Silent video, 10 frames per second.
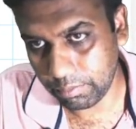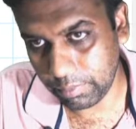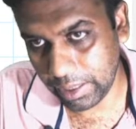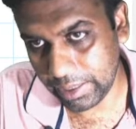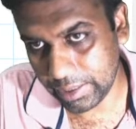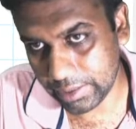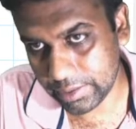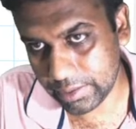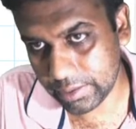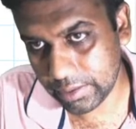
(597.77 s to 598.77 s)

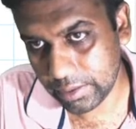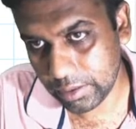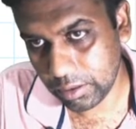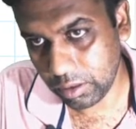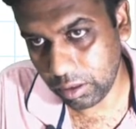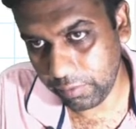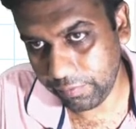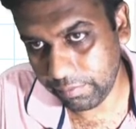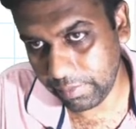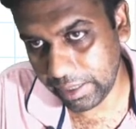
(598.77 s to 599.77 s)
minus of
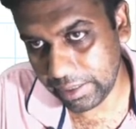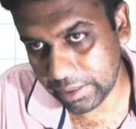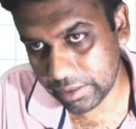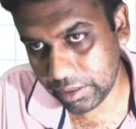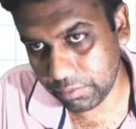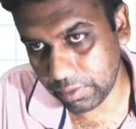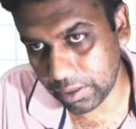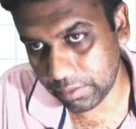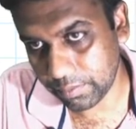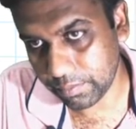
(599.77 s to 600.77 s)
minus t1.
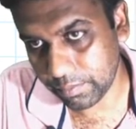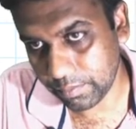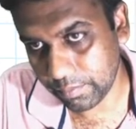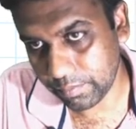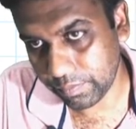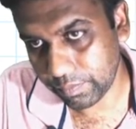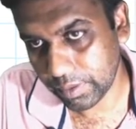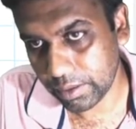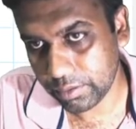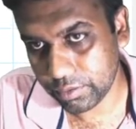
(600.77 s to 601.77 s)

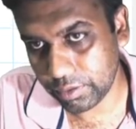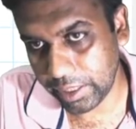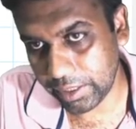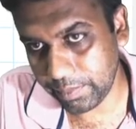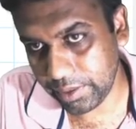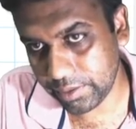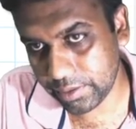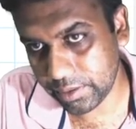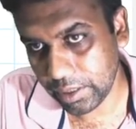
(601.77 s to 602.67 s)
So that means